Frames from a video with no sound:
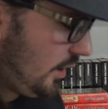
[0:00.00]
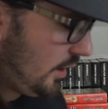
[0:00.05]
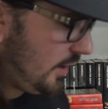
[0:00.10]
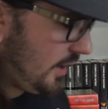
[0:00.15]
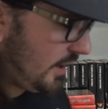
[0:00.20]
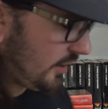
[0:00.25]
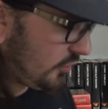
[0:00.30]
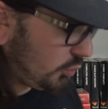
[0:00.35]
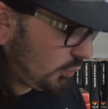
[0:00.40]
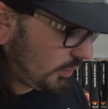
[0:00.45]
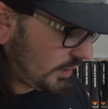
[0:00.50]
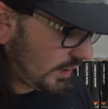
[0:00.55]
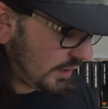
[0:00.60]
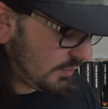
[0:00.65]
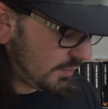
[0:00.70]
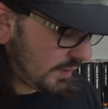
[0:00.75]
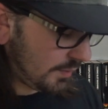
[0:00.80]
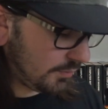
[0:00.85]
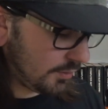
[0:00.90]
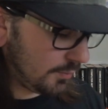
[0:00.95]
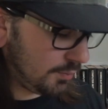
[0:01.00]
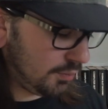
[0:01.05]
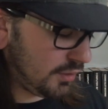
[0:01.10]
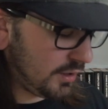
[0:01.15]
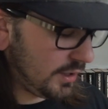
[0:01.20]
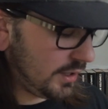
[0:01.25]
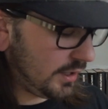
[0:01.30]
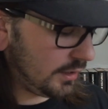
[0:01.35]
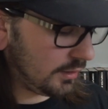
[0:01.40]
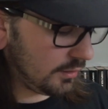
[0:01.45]
Next one I remember
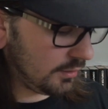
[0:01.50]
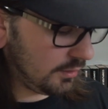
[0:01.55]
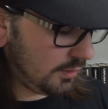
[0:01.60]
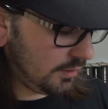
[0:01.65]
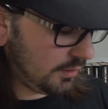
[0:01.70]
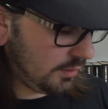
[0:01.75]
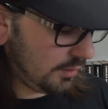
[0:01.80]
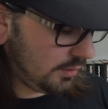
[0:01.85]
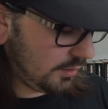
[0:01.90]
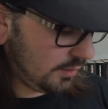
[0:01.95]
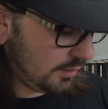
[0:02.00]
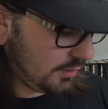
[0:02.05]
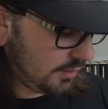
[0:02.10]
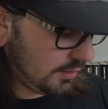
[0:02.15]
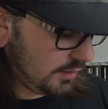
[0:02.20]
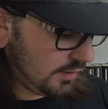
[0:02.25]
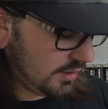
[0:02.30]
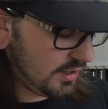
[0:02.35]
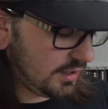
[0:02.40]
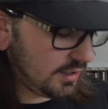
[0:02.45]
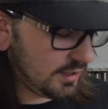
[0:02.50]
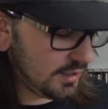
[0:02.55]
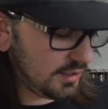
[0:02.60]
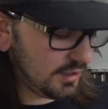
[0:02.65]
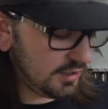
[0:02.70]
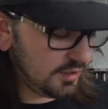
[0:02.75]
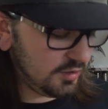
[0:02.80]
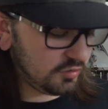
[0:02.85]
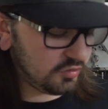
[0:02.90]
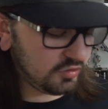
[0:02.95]
playing
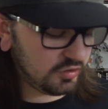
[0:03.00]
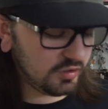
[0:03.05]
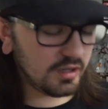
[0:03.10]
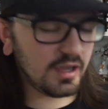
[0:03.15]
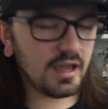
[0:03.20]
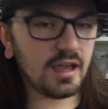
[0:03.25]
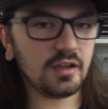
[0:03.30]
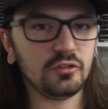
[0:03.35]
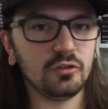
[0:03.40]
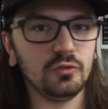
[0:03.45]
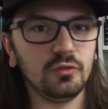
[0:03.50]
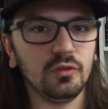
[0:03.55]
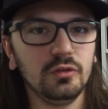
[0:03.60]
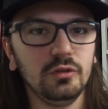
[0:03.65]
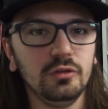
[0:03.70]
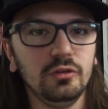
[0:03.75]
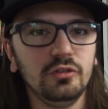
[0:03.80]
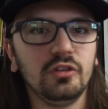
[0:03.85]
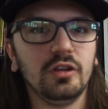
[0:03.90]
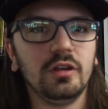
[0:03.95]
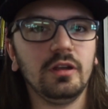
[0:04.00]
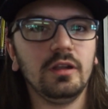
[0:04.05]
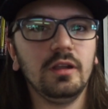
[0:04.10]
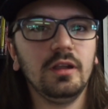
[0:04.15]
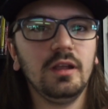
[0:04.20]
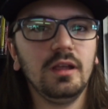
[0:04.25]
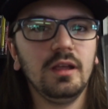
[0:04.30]
is Castle of Illusion.